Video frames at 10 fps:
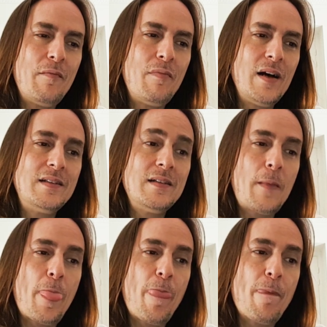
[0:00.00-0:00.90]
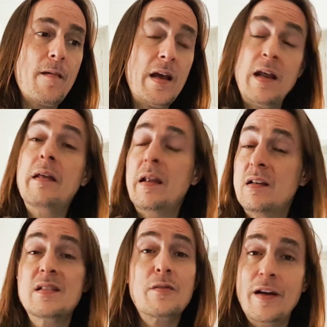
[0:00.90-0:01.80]
But and
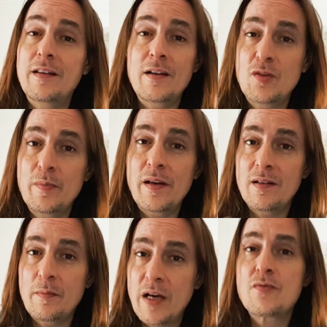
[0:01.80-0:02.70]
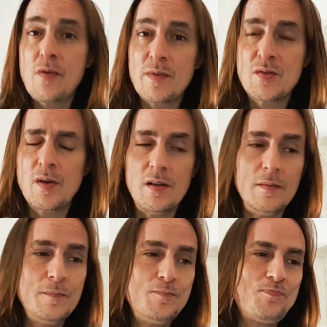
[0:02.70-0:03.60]
it's a great day to be in the bedroom as well.
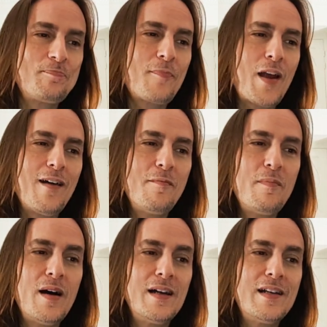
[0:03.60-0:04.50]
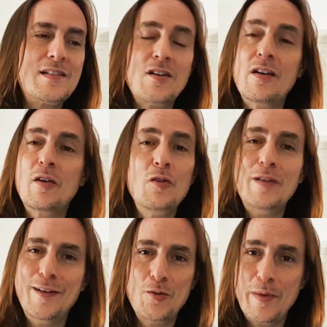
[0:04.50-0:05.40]
But it's not a good
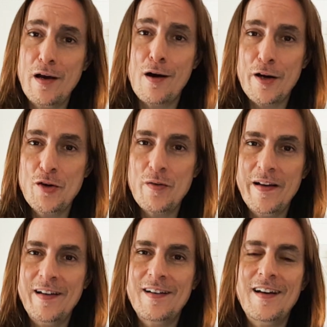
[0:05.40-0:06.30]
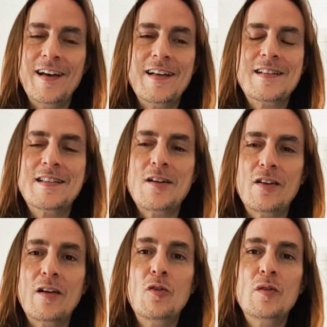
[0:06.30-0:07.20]
day to be arguing. It's not
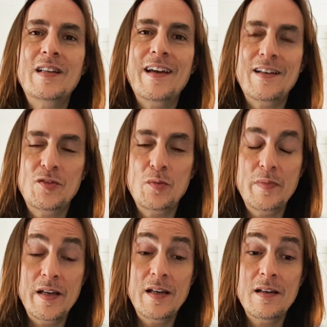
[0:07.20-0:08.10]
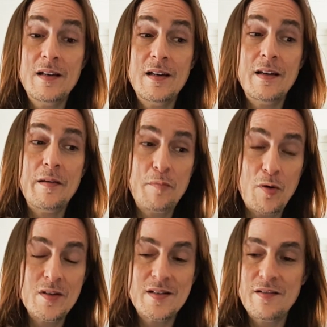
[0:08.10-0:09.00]
a good day to be
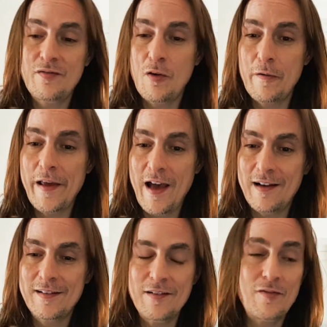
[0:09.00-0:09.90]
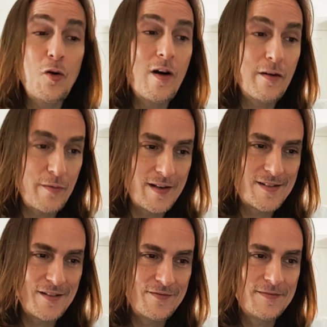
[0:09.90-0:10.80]
impulsive or reactive or
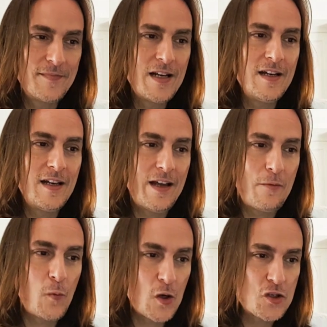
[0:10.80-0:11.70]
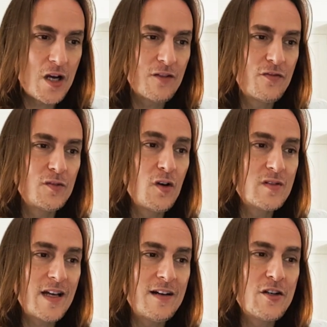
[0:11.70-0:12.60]
aggressive. And watch out for those
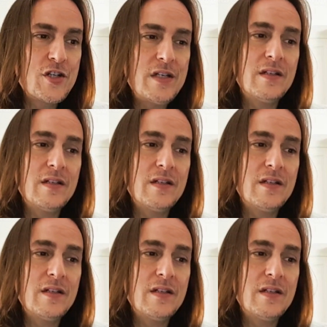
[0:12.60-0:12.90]
energies.